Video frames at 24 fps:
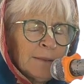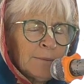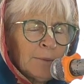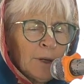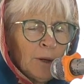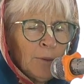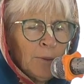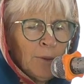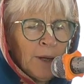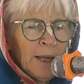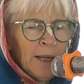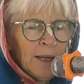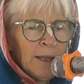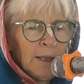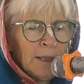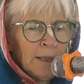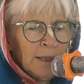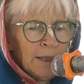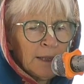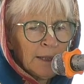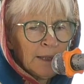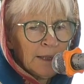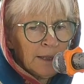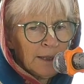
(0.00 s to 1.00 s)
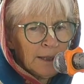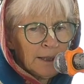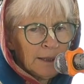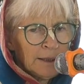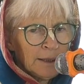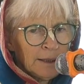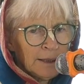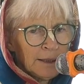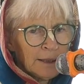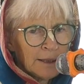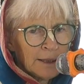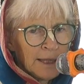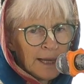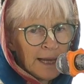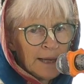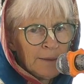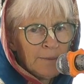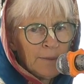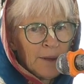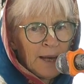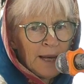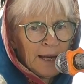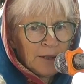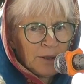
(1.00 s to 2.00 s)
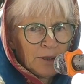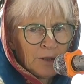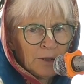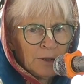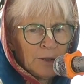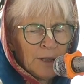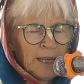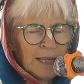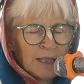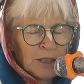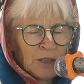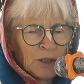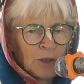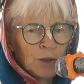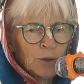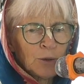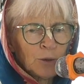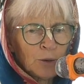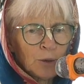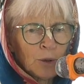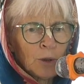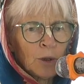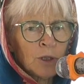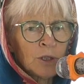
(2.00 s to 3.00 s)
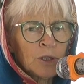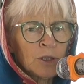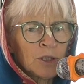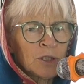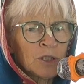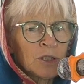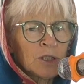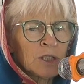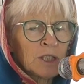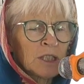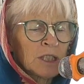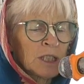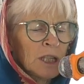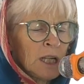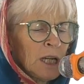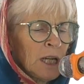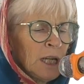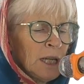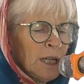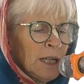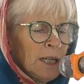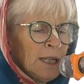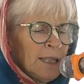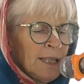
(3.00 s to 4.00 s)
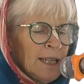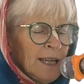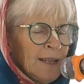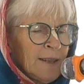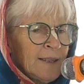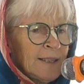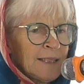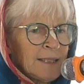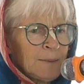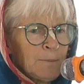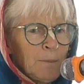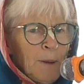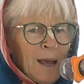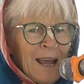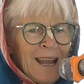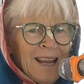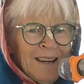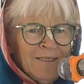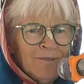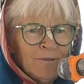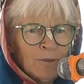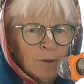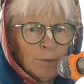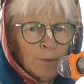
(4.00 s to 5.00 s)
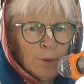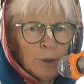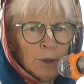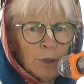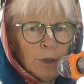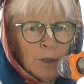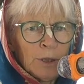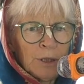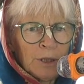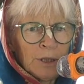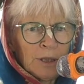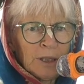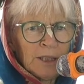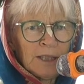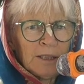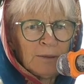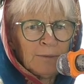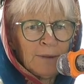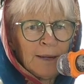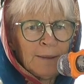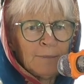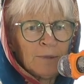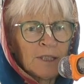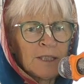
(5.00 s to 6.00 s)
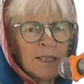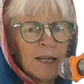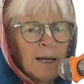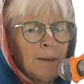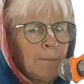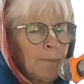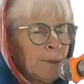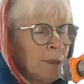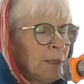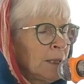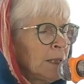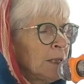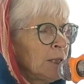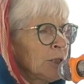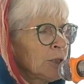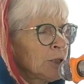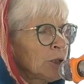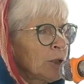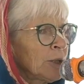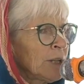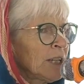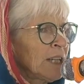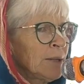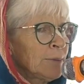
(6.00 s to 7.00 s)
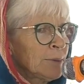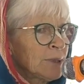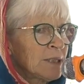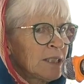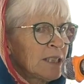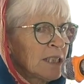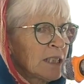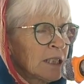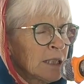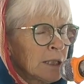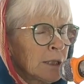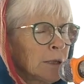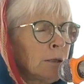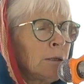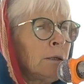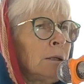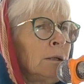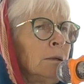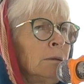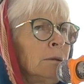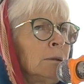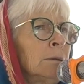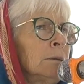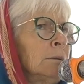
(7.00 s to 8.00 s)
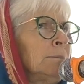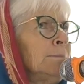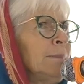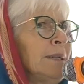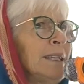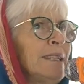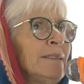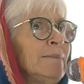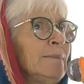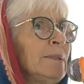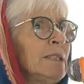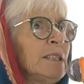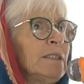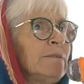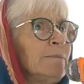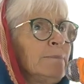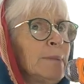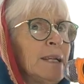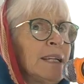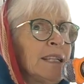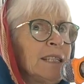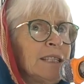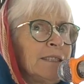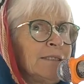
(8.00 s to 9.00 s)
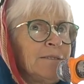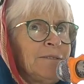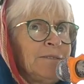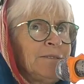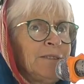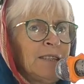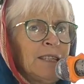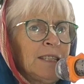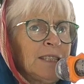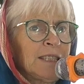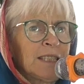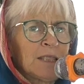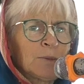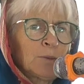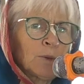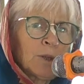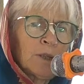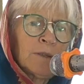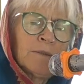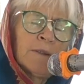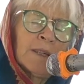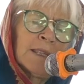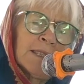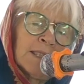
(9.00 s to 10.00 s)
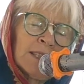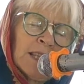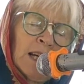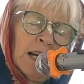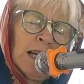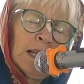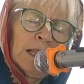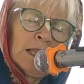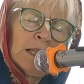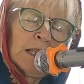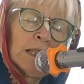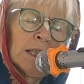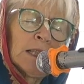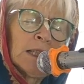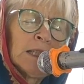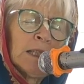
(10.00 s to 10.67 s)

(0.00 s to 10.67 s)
But when he came back to external consciousness, he had this painful burn and he wrapped it up. So then he was thinking, oh, maybe I've made an offense. What have I done?